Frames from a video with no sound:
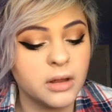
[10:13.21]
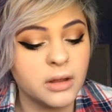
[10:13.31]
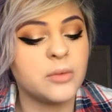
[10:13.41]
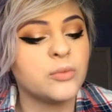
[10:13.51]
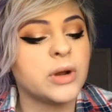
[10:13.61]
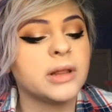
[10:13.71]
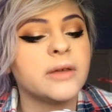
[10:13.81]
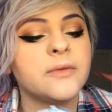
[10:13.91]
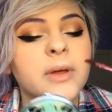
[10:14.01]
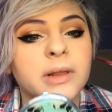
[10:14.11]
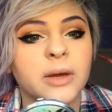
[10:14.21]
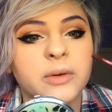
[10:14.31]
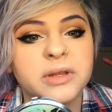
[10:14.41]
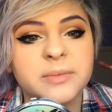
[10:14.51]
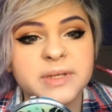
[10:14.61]
And what I love about
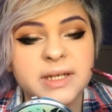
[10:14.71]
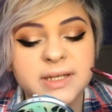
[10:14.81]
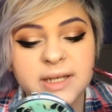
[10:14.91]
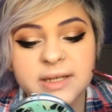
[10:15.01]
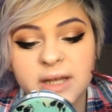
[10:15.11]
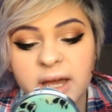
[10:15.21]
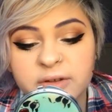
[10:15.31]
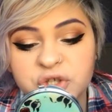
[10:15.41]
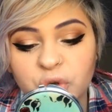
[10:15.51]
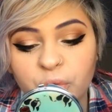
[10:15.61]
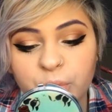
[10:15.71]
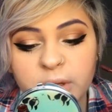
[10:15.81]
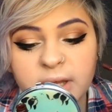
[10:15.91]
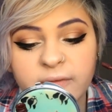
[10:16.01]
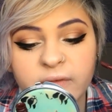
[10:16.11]
liquid lipsticks is I don't
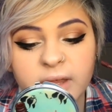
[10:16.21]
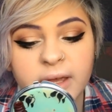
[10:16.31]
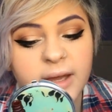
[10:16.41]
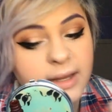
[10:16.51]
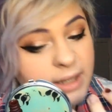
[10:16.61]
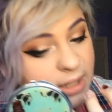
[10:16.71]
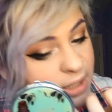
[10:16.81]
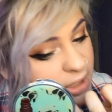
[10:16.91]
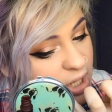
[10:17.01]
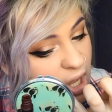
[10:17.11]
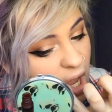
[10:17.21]
really feel like I need